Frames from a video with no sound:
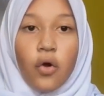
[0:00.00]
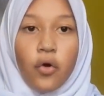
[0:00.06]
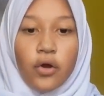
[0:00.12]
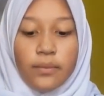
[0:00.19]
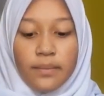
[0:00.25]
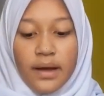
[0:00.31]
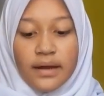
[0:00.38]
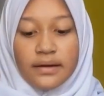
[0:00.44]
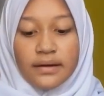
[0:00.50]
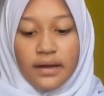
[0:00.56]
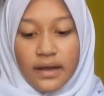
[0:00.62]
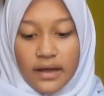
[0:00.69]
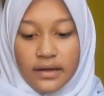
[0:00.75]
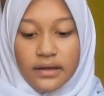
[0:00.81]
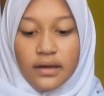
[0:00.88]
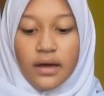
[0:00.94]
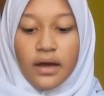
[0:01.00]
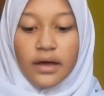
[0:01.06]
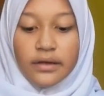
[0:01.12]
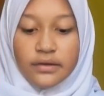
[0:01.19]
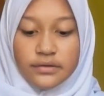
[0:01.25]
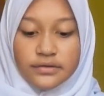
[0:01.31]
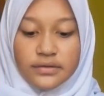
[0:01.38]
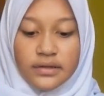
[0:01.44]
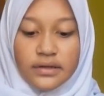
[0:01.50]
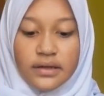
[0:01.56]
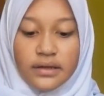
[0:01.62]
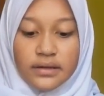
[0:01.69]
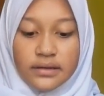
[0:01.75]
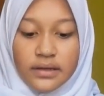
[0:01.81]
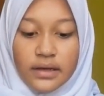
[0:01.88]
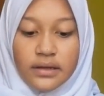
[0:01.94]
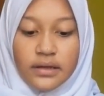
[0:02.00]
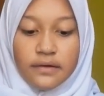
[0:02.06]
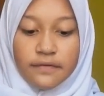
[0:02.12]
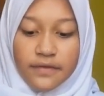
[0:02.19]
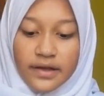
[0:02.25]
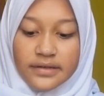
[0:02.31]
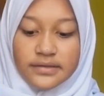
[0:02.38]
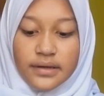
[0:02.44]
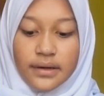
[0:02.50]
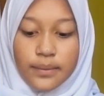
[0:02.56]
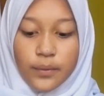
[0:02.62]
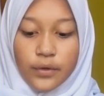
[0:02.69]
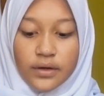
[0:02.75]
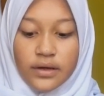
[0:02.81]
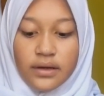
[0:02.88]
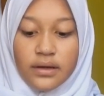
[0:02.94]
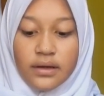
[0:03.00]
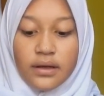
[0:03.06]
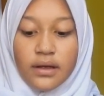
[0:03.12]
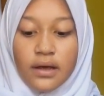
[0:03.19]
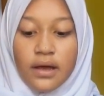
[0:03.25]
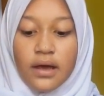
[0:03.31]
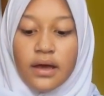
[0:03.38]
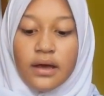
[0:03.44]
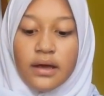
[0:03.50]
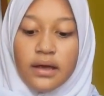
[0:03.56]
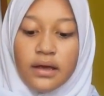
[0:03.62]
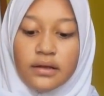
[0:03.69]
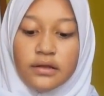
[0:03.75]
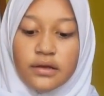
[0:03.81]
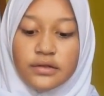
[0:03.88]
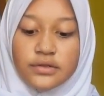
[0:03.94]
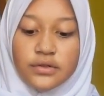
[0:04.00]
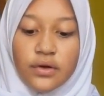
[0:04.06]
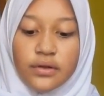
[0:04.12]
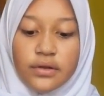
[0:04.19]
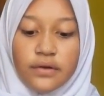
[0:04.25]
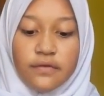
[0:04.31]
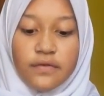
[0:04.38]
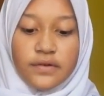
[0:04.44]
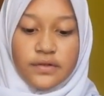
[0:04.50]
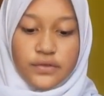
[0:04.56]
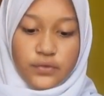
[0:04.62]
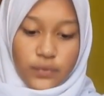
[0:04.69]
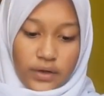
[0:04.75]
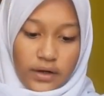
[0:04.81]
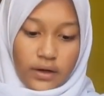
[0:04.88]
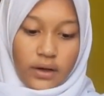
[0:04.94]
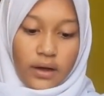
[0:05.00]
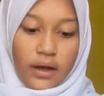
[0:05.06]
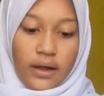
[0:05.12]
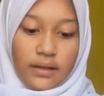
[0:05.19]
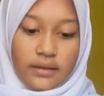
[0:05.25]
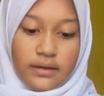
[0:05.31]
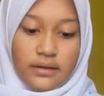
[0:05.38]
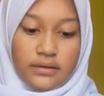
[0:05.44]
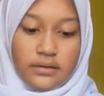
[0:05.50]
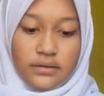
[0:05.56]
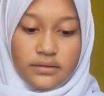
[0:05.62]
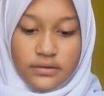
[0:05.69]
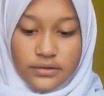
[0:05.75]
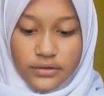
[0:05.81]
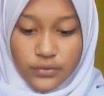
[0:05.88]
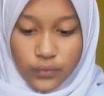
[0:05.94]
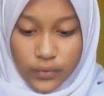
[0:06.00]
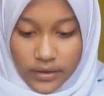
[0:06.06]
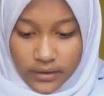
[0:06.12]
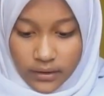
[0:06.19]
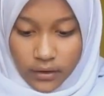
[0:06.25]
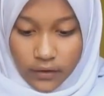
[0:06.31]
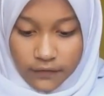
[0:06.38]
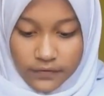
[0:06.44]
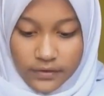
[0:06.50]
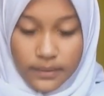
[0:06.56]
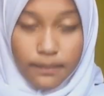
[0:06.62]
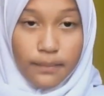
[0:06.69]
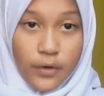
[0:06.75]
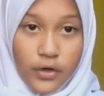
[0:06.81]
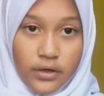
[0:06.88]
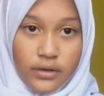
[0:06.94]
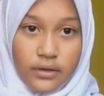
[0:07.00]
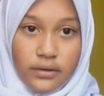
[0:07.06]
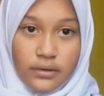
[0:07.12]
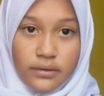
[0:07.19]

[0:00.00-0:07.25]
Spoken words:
On Monday, I usually attend a flag ceremony. It is on the first week until the third week of the month.